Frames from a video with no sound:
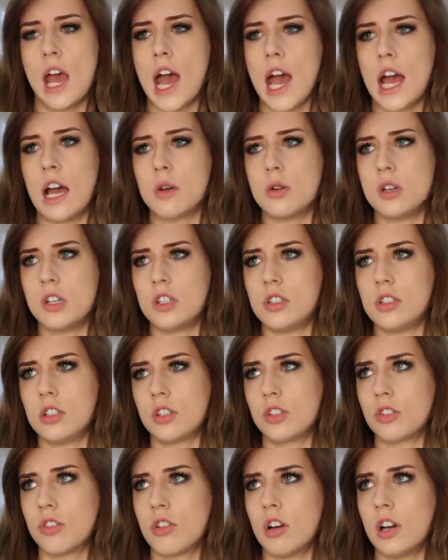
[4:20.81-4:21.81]
How would you
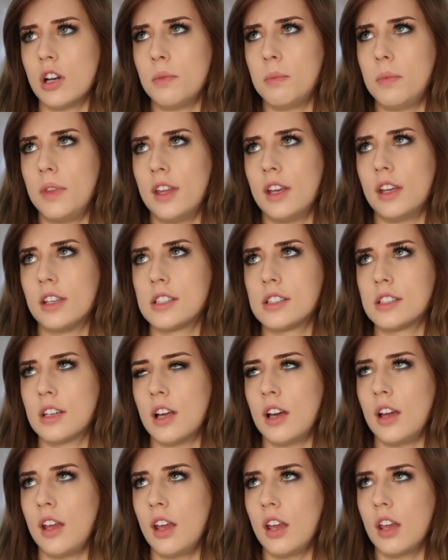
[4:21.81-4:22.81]
describe this?
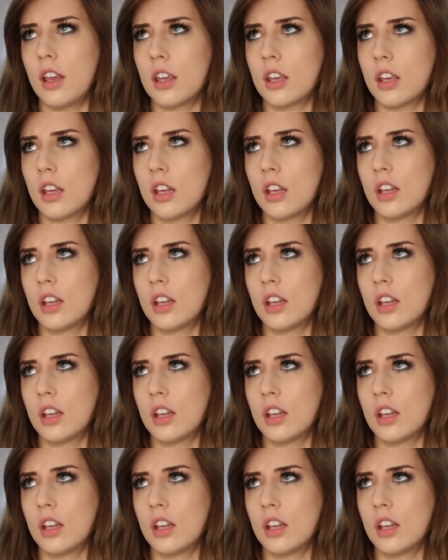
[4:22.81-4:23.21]
Like,